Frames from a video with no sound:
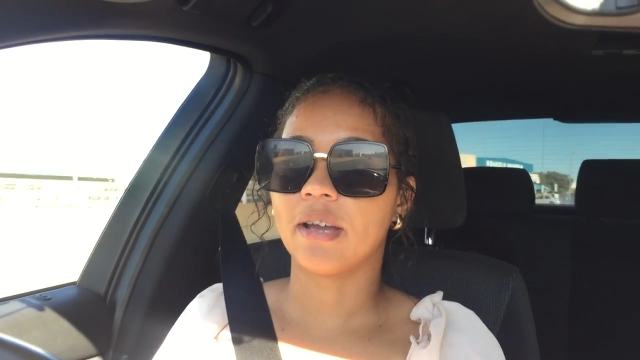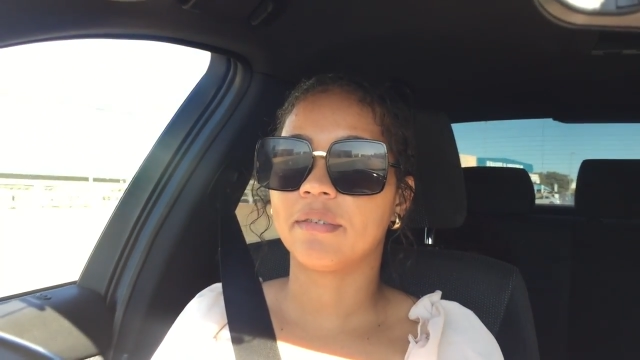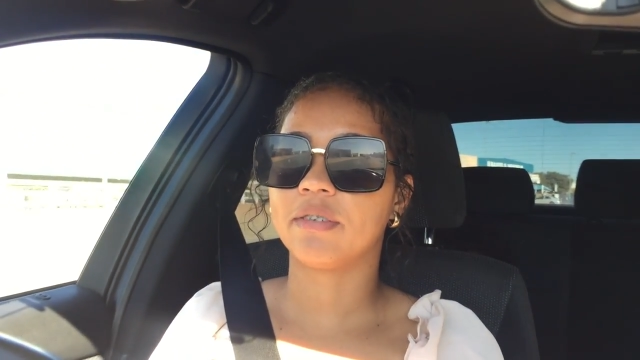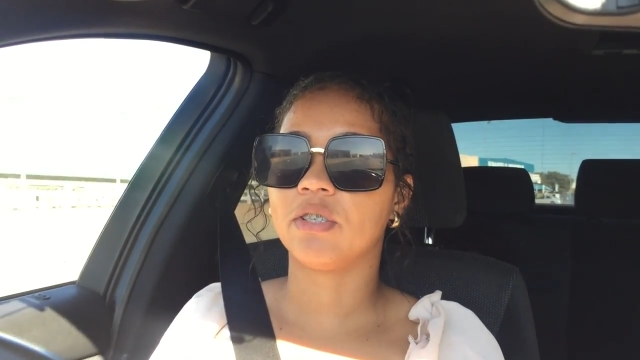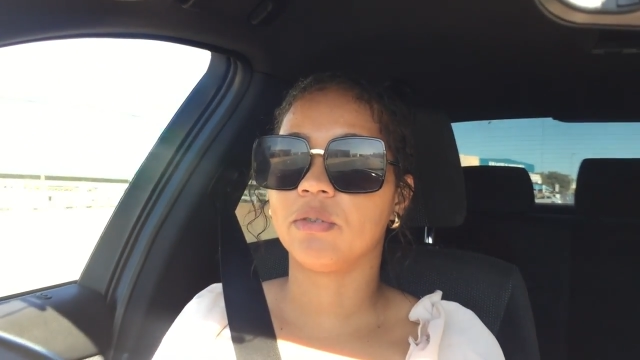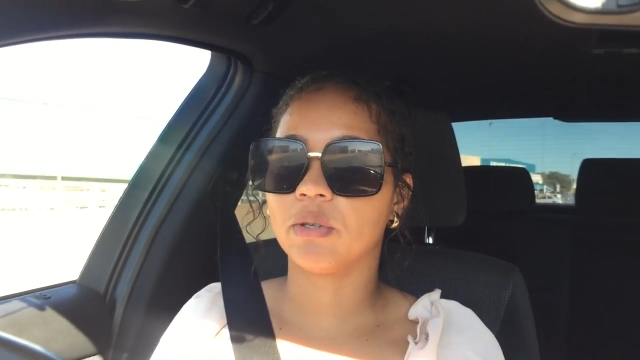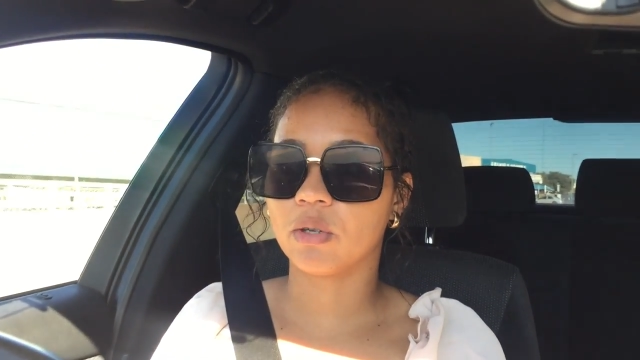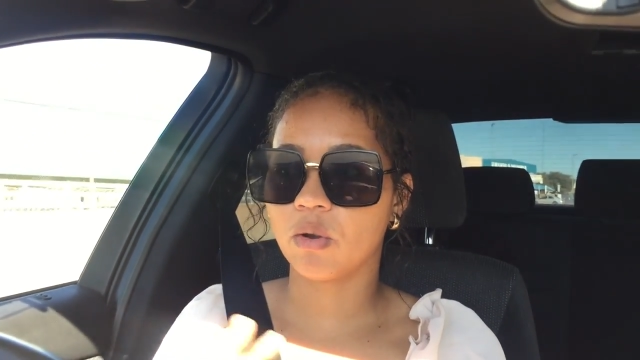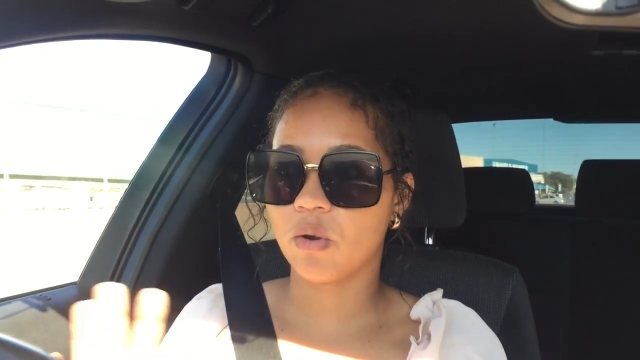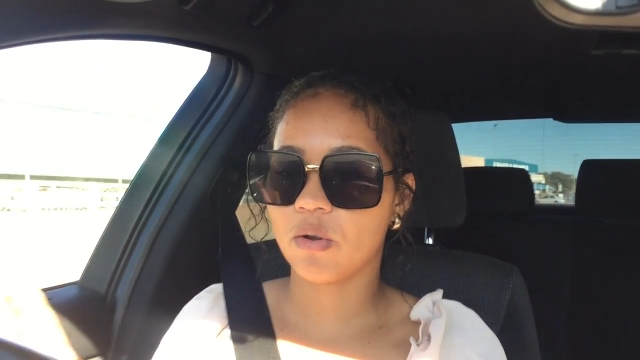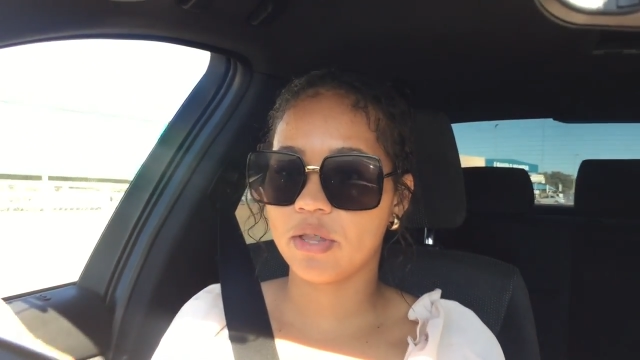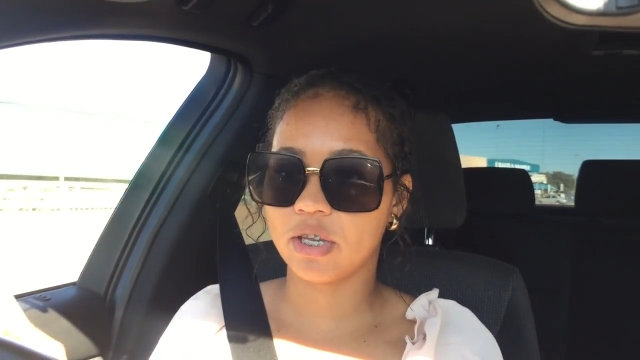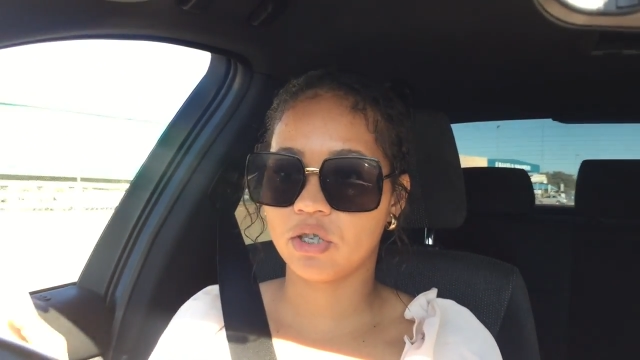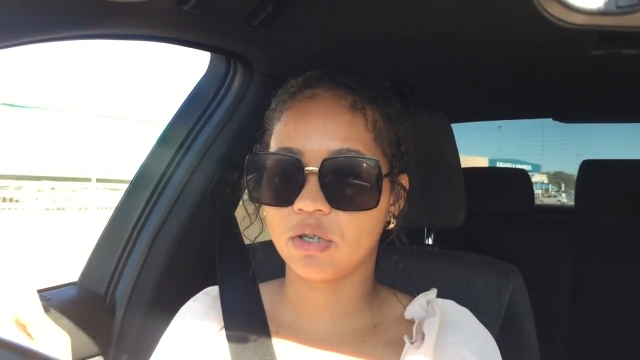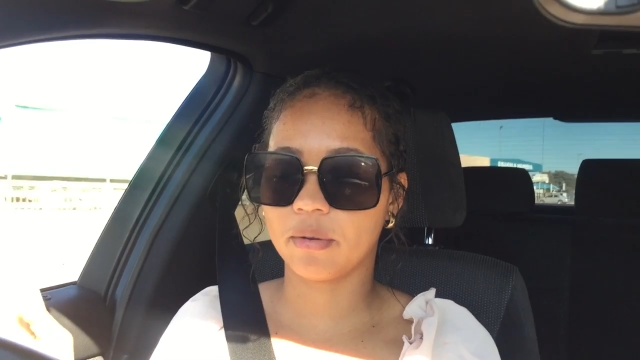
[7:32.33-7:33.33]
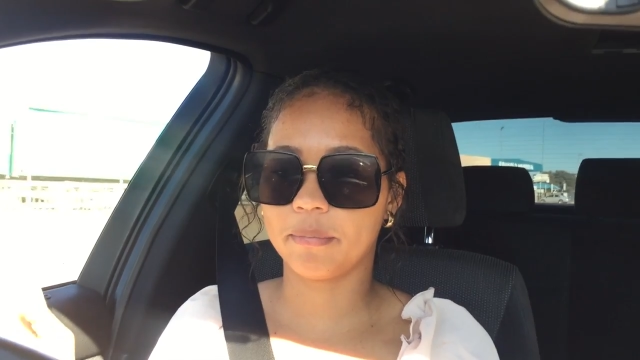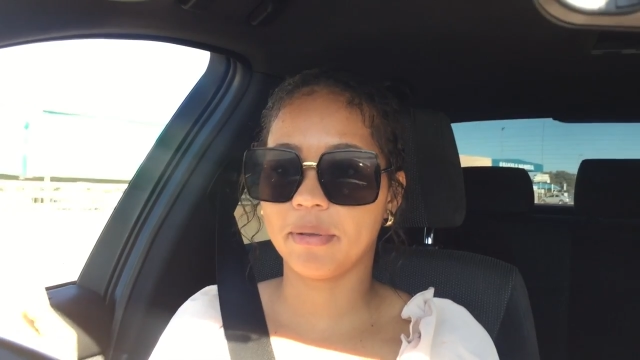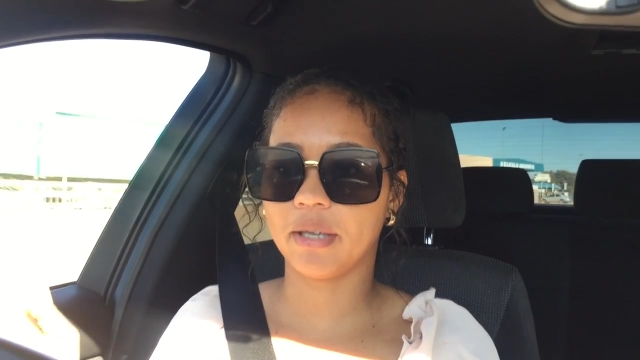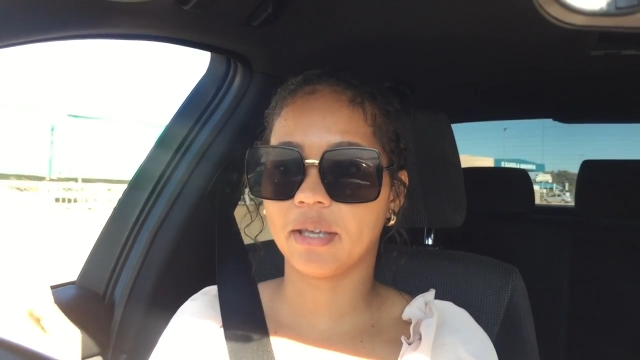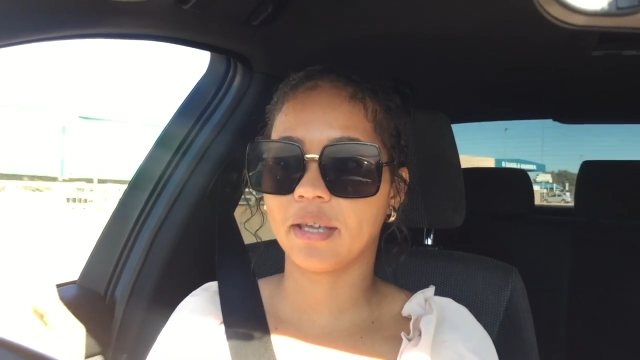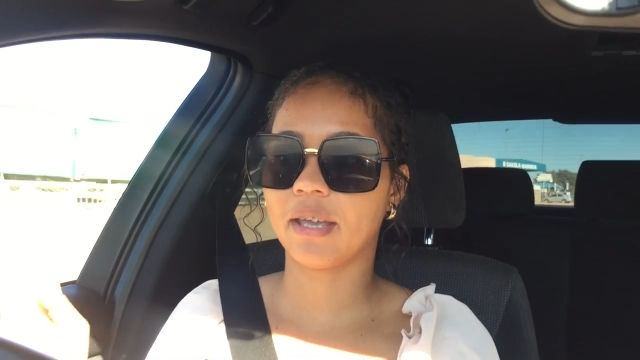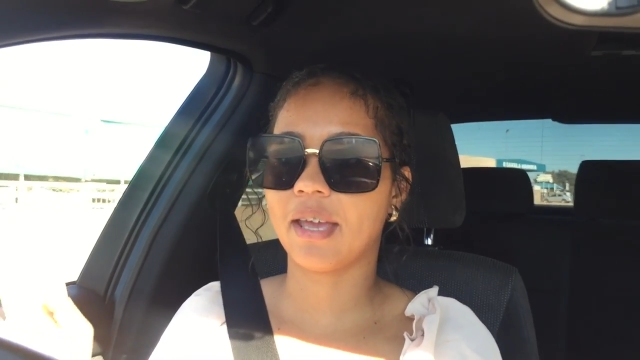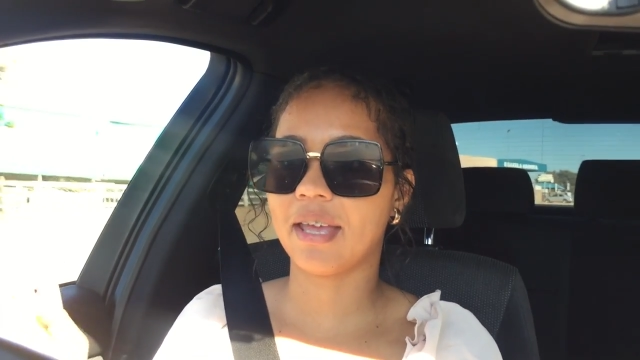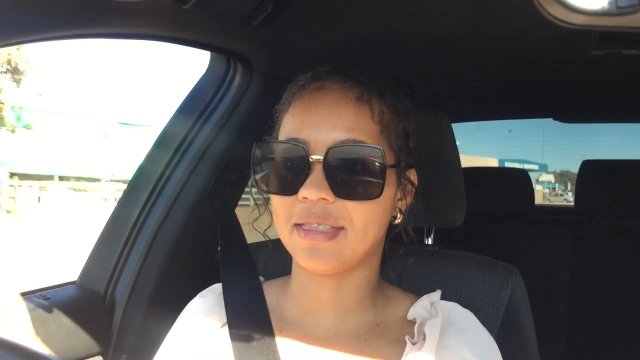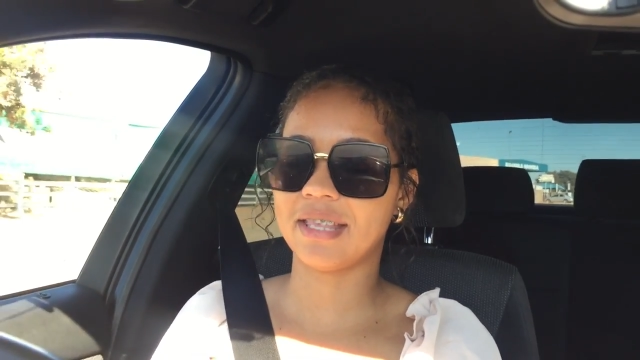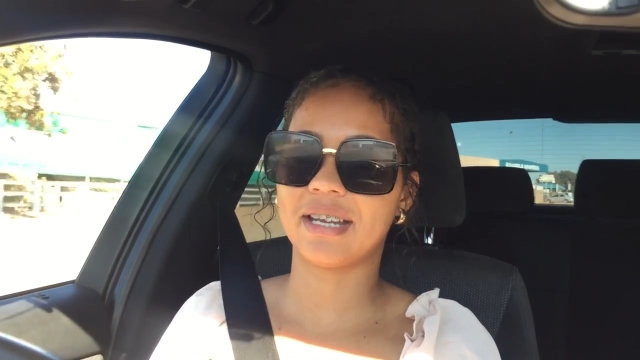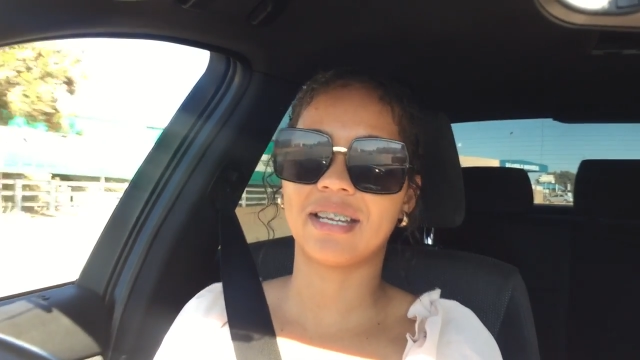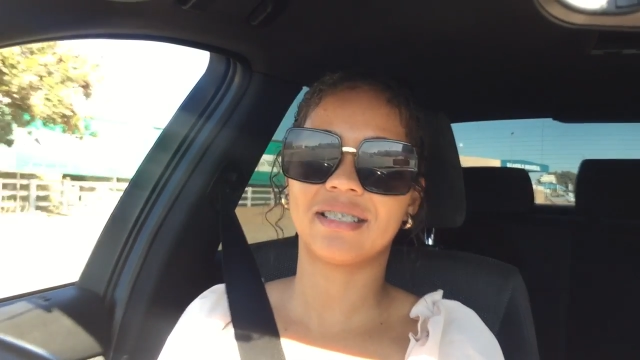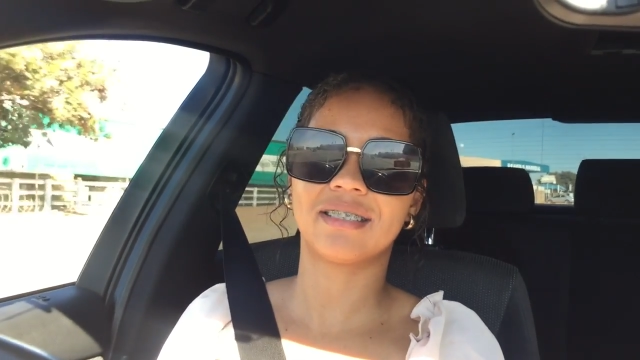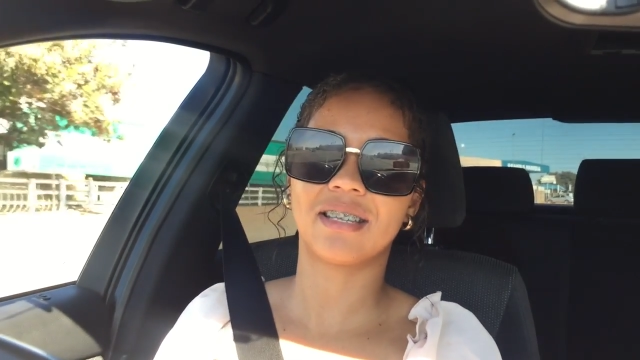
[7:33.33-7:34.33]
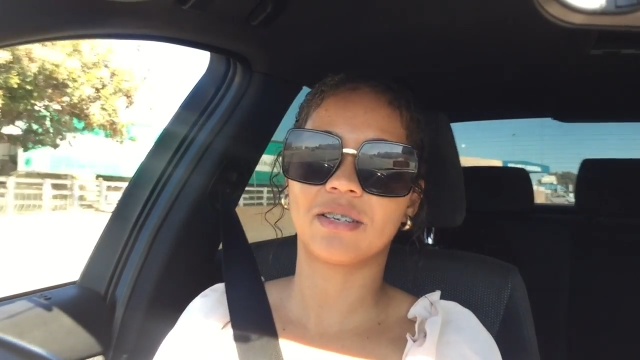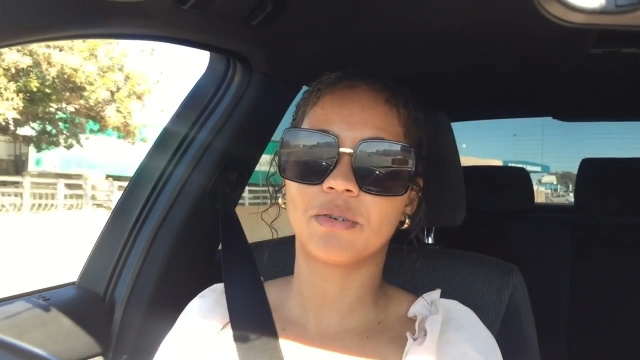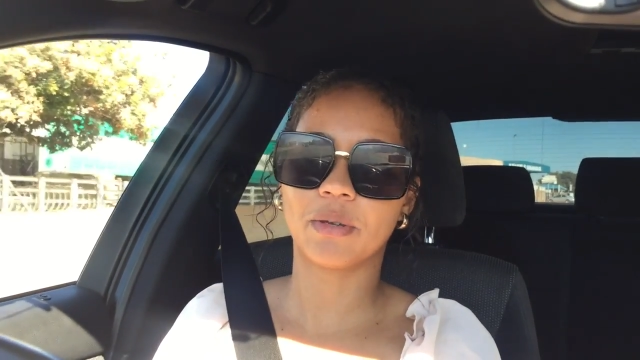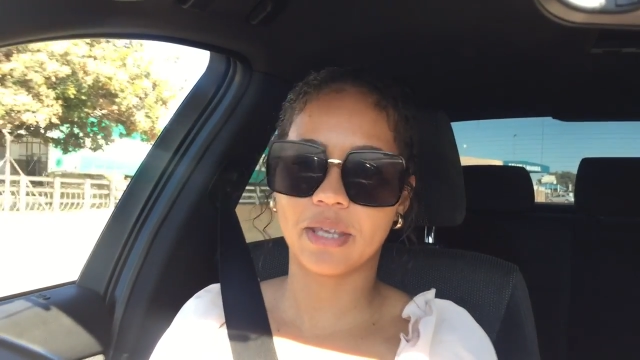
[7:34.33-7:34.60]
after doing all that shopping and then I start